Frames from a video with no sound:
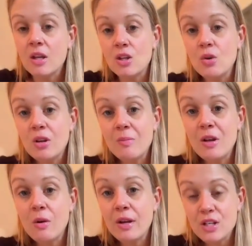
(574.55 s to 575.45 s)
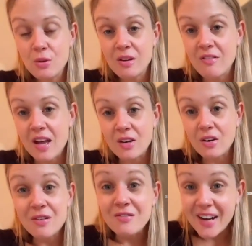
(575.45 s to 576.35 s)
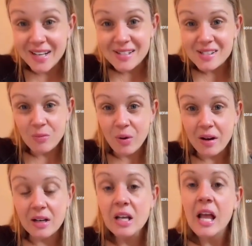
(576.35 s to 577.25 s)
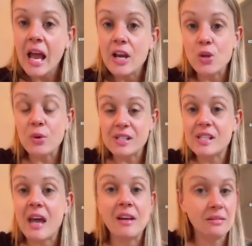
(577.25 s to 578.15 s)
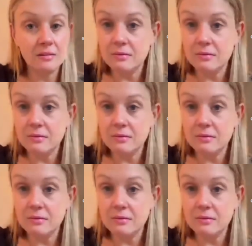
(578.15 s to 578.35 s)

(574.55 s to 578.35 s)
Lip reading: You could be going to an event or invited somewhere, and you could say,